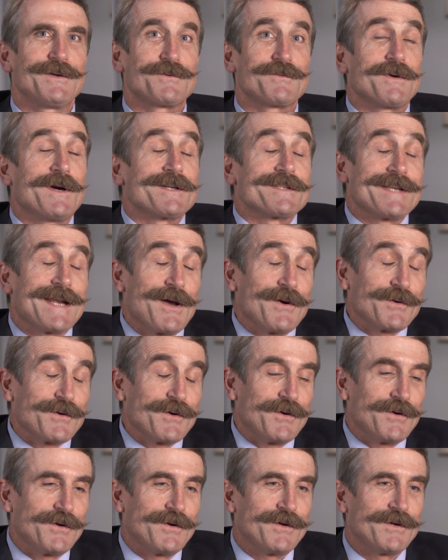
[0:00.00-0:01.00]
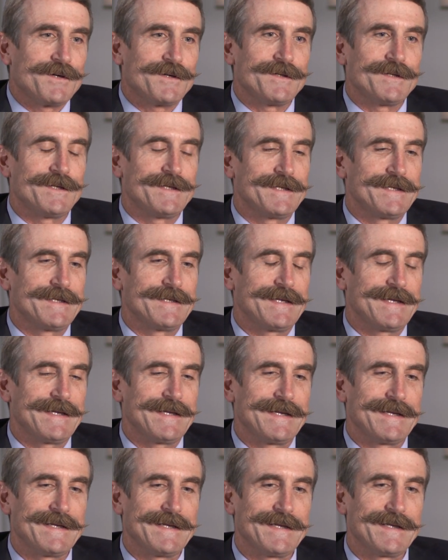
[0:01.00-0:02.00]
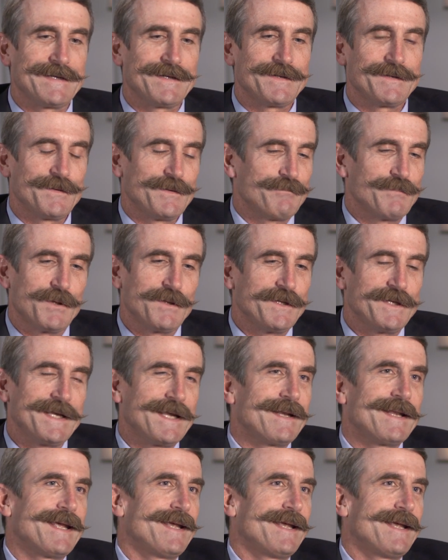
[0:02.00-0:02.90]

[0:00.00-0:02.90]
drugs and alcohol, and bullying and